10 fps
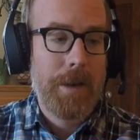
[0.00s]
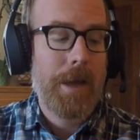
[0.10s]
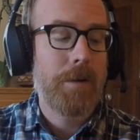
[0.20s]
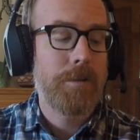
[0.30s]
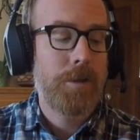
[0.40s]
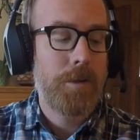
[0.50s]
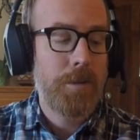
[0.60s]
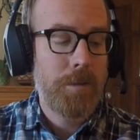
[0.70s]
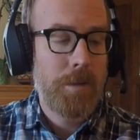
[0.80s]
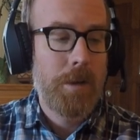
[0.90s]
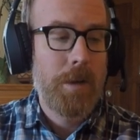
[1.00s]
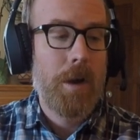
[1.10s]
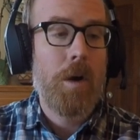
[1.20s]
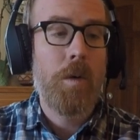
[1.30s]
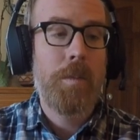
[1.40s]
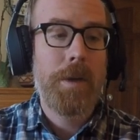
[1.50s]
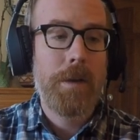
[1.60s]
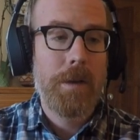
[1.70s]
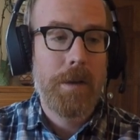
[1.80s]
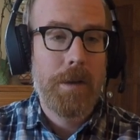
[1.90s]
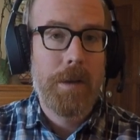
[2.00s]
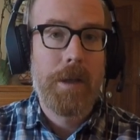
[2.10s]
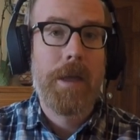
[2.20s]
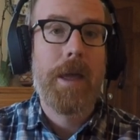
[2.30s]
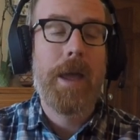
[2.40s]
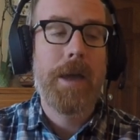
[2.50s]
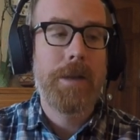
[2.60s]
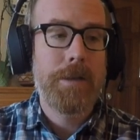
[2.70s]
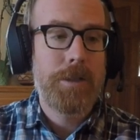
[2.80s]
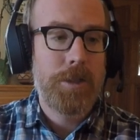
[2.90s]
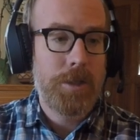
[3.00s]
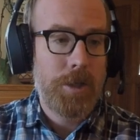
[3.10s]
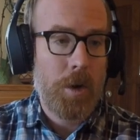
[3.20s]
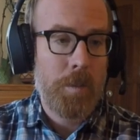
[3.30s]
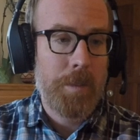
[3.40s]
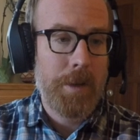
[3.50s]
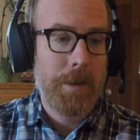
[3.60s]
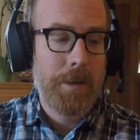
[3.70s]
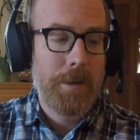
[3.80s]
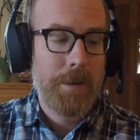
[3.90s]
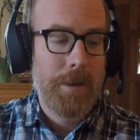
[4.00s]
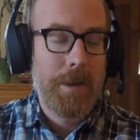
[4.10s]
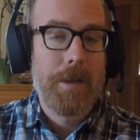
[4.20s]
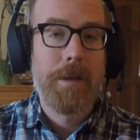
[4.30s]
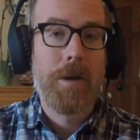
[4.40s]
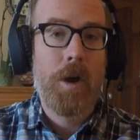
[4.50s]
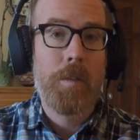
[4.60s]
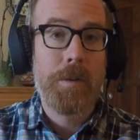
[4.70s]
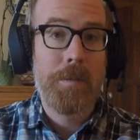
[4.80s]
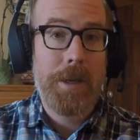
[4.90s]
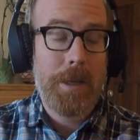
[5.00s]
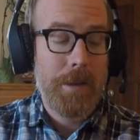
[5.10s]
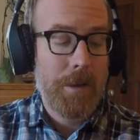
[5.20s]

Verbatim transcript: Now two, open, and open, open B.